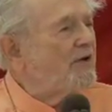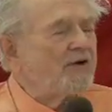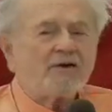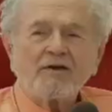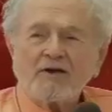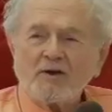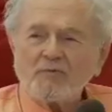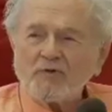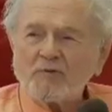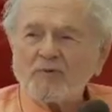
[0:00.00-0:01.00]
here
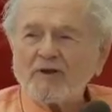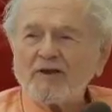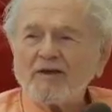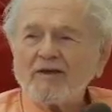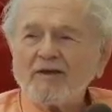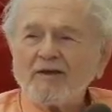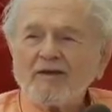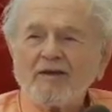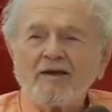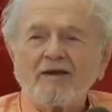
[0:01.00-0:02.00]
comfortably,
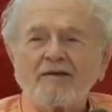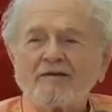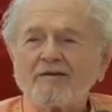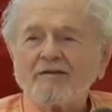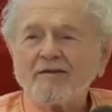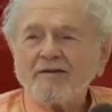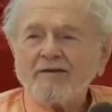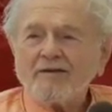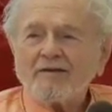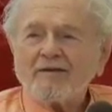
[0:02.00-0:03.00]
and
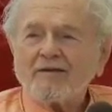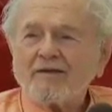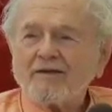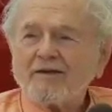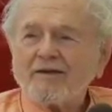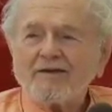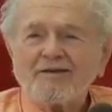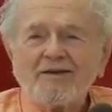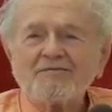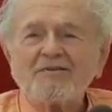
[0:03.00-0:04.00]

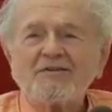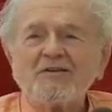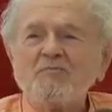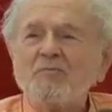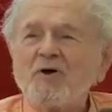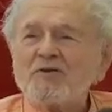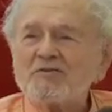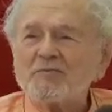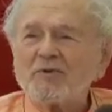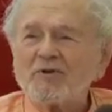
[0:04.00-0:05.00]
it doesn't seem
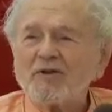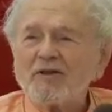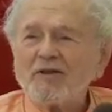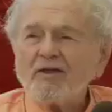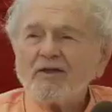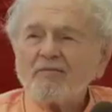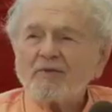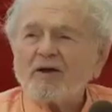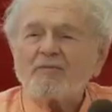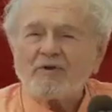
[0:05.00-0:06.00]
possible.
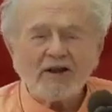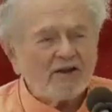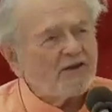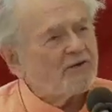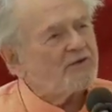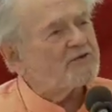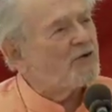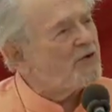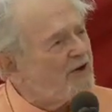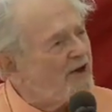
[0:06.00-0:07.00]
But I'm telling you, it's
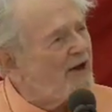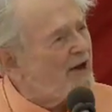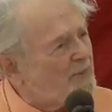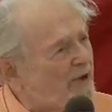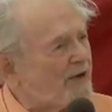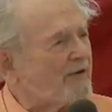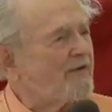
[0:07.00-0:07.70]
going to happen.